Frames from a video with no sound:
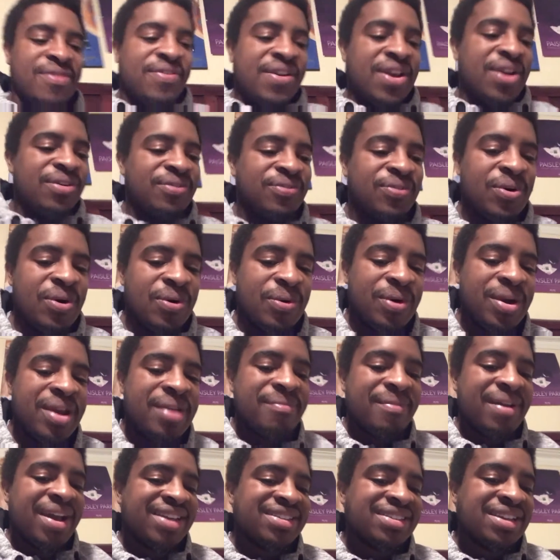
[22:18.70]
fatal four-way
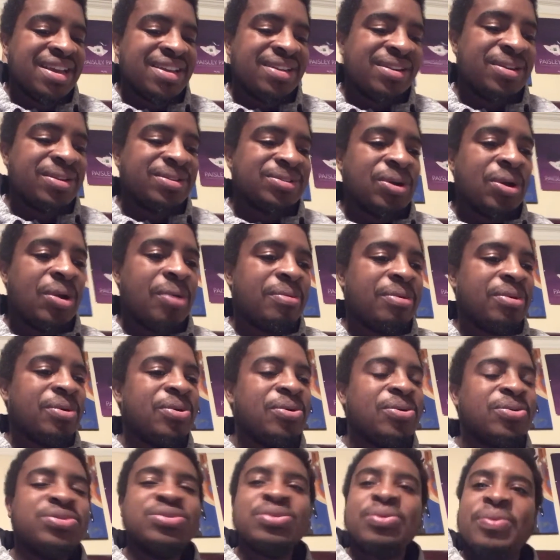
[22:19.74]
match to determine
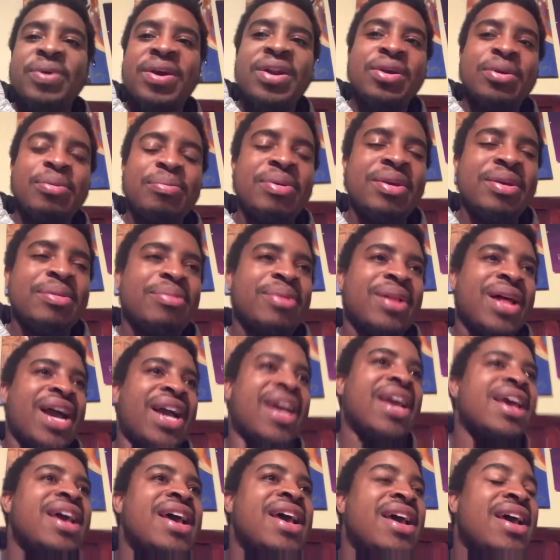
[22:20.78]
who's the winner of B
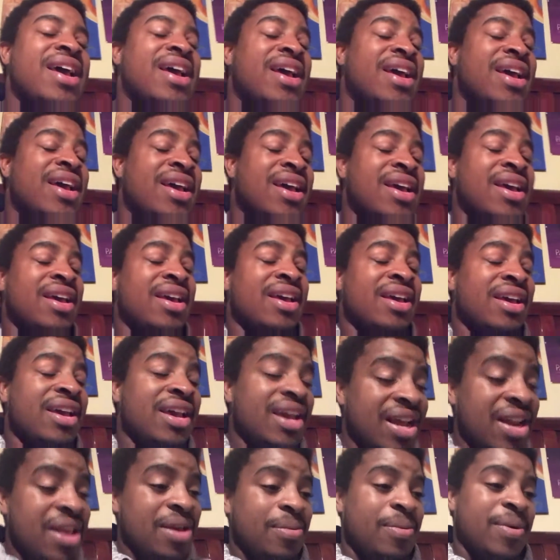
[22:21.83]
block.
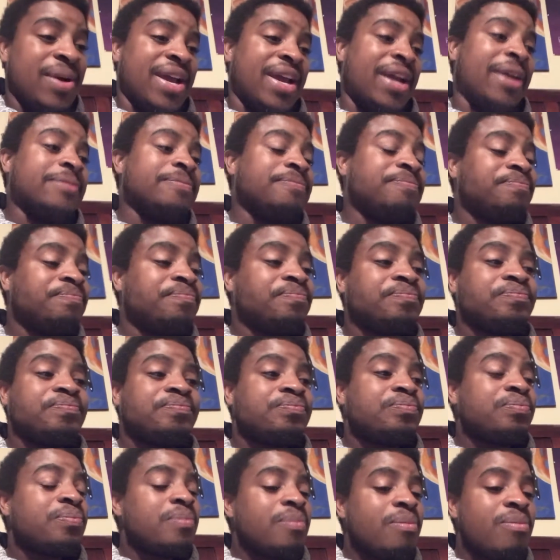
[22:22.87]
Anyway,
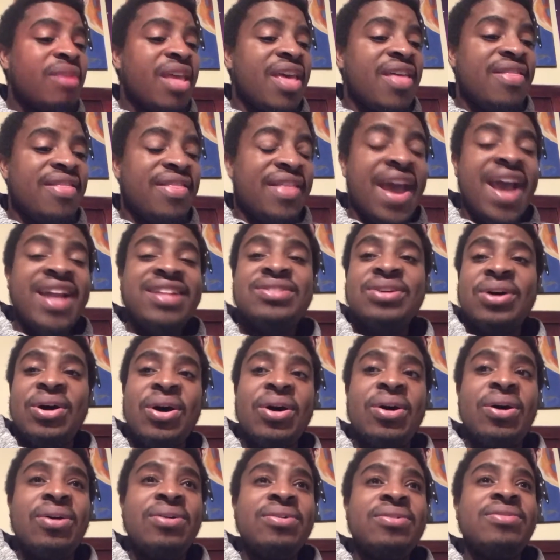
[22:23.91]
that's
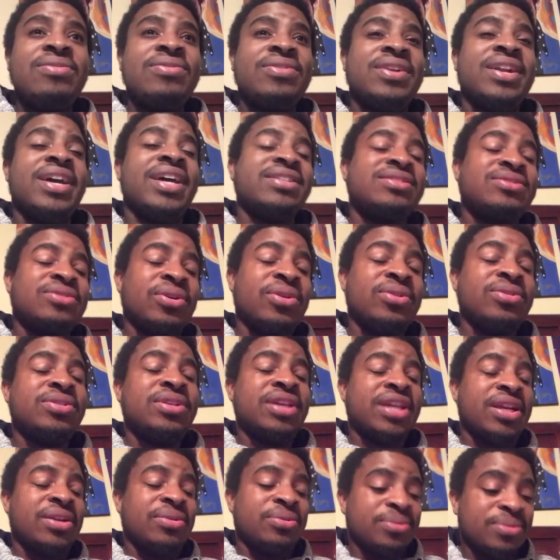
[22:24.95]
all for nights
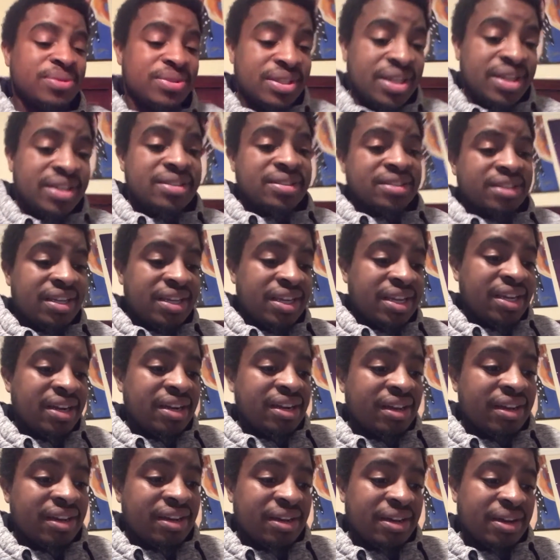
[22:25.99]
13 through
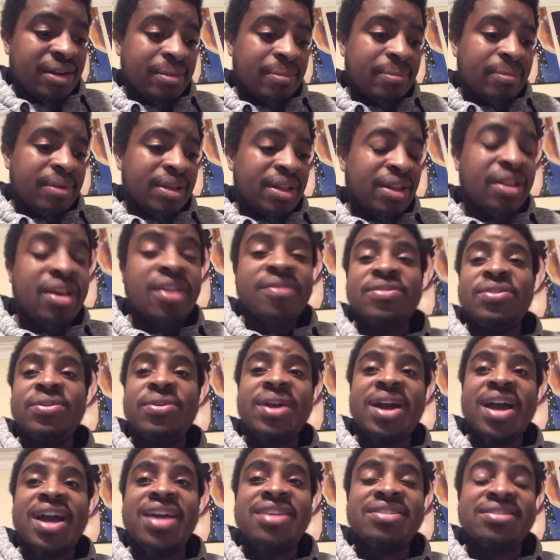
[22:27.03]
16. Love you
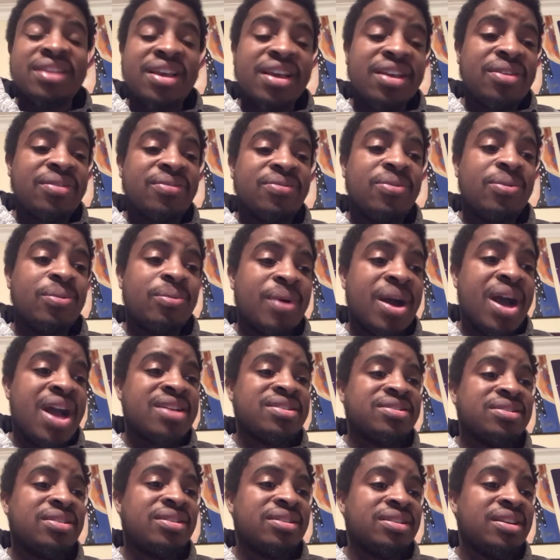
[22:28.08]
guys. Thank you for
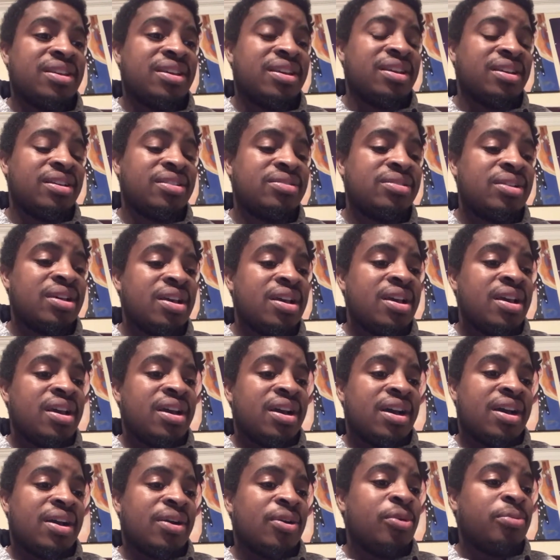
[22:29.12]
watching these.
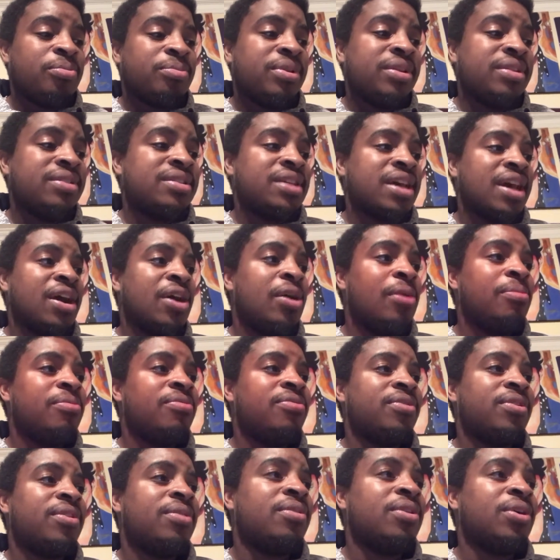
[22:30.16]
I hope these help
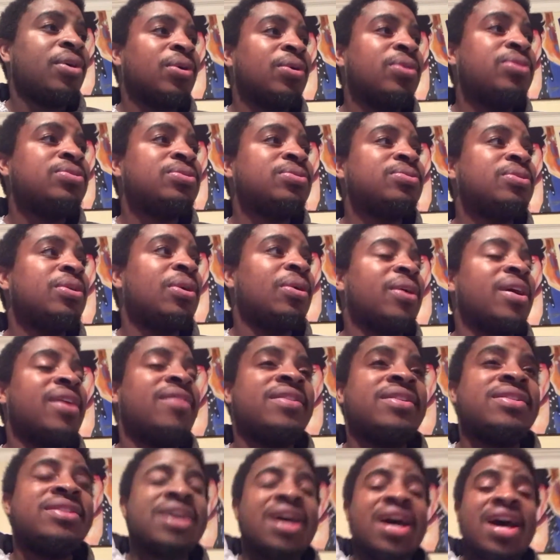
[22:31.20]
for those who don't
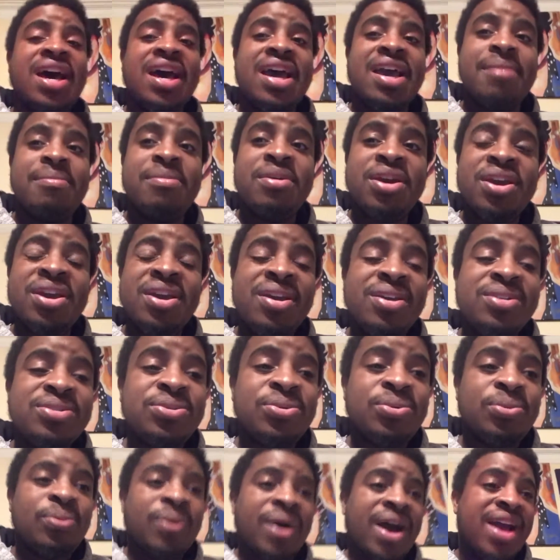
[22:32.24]
have the time
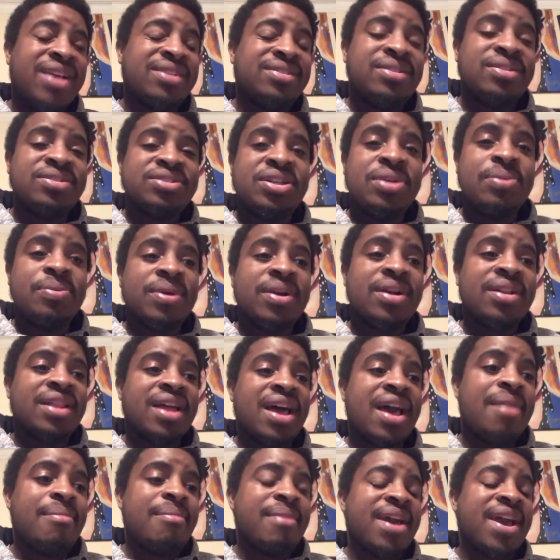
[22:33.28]
to watch the G1
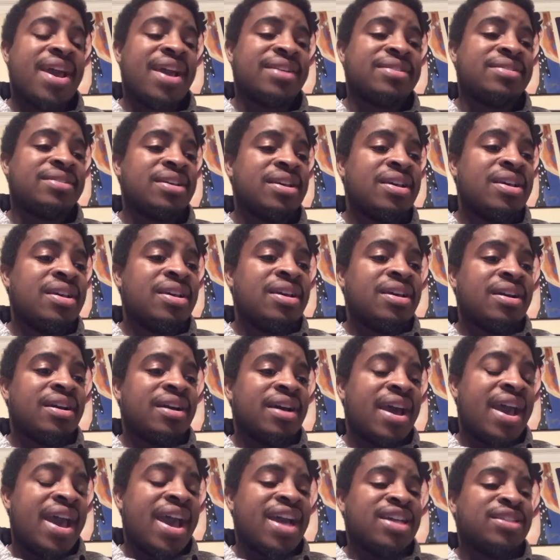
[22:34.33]
Climax.
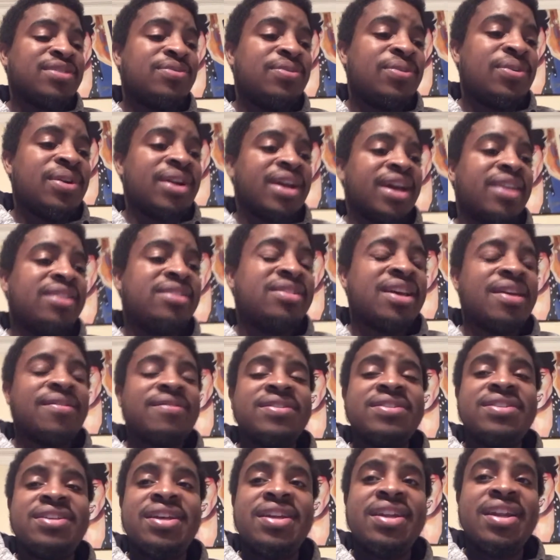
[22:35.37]
As for nights
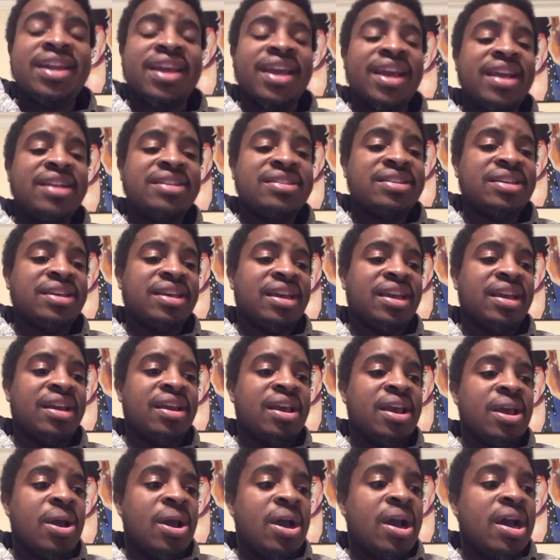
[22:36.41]
17 and
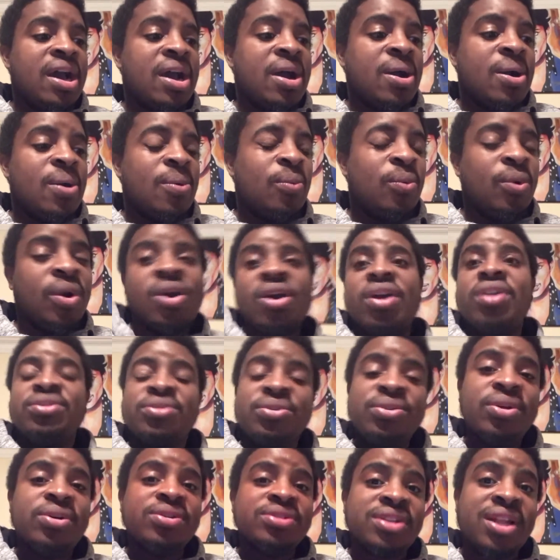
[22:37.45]
18, we're going to
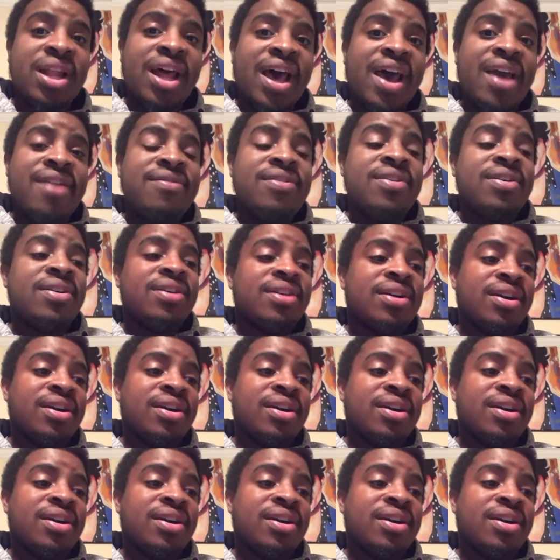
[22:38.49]
do those live.